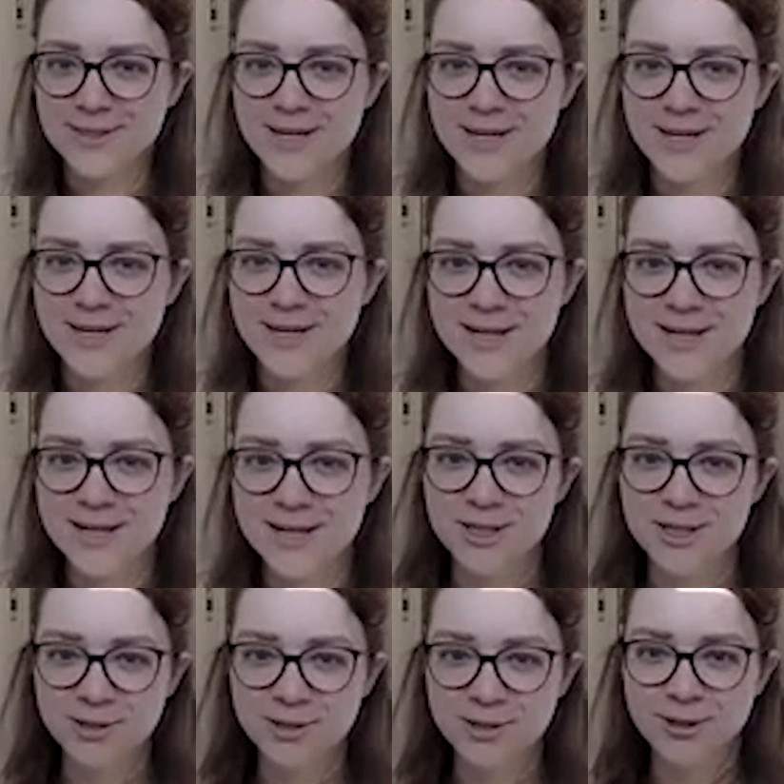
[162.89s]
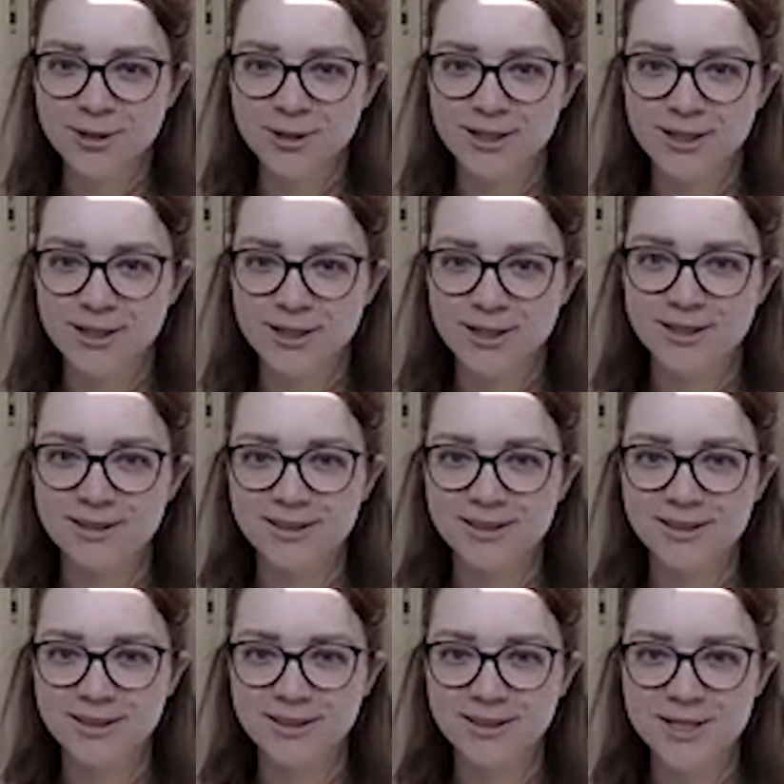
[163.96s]
any machine learning
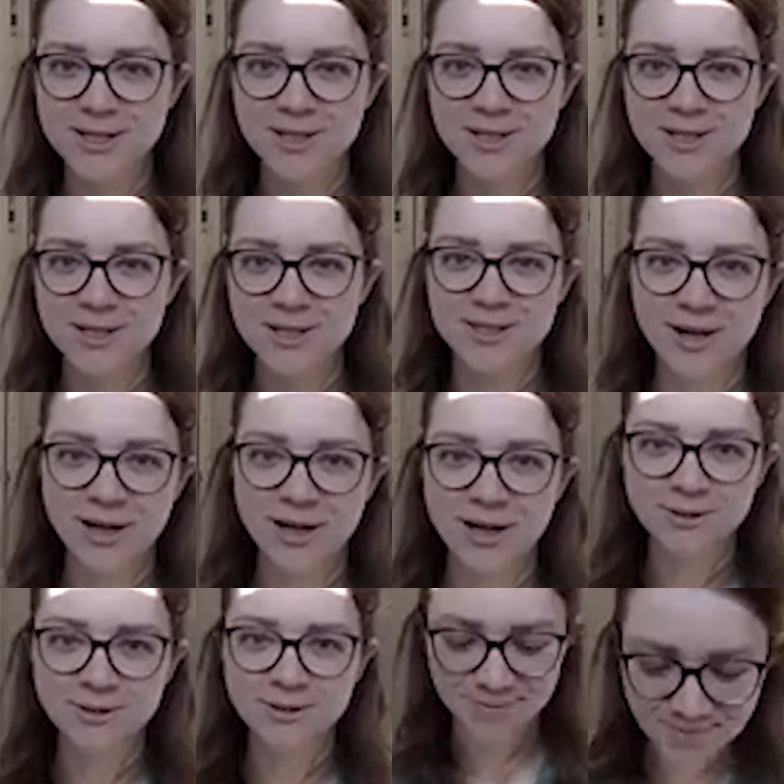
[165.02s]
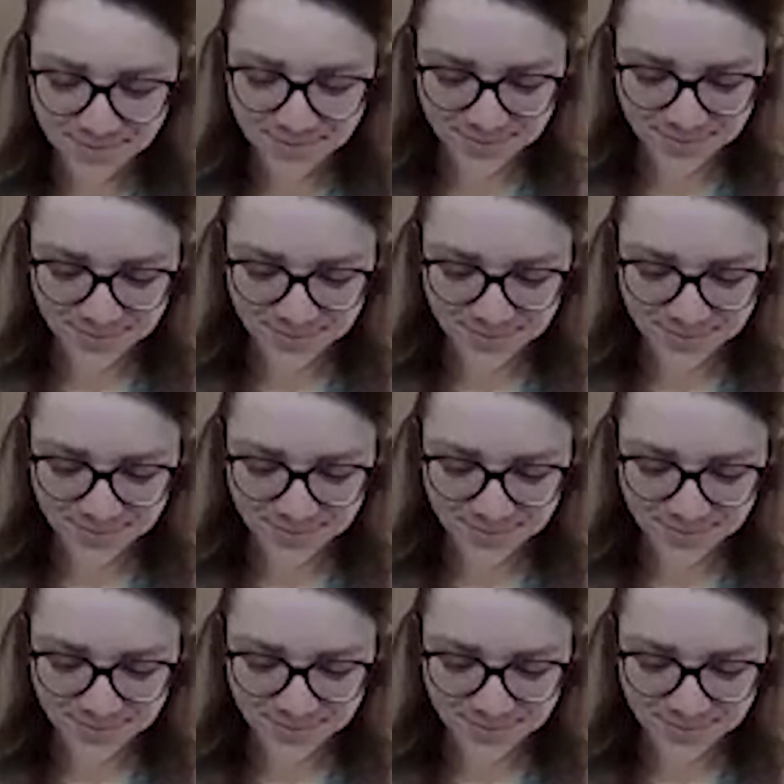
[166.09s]
engineers in the crowd.